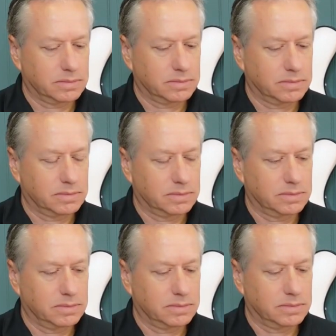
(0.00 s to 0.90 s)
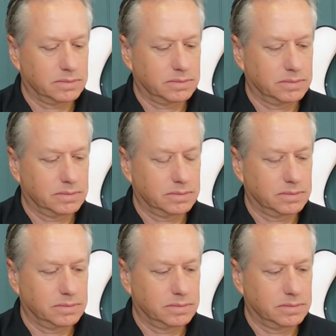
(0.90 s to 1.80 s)

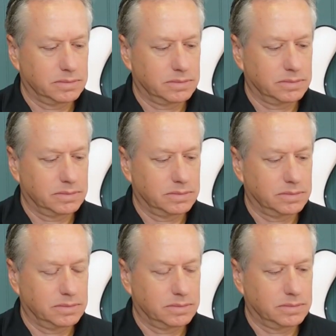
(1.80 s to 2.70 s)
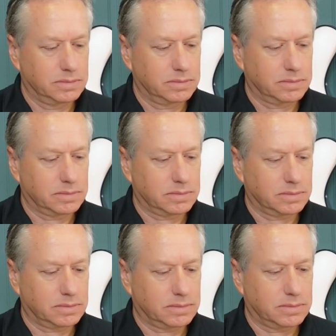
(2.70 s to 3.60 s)

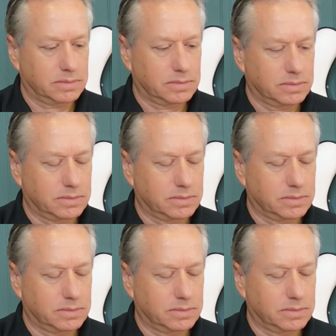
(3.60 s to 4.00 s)
No words are spoken by the person on screen.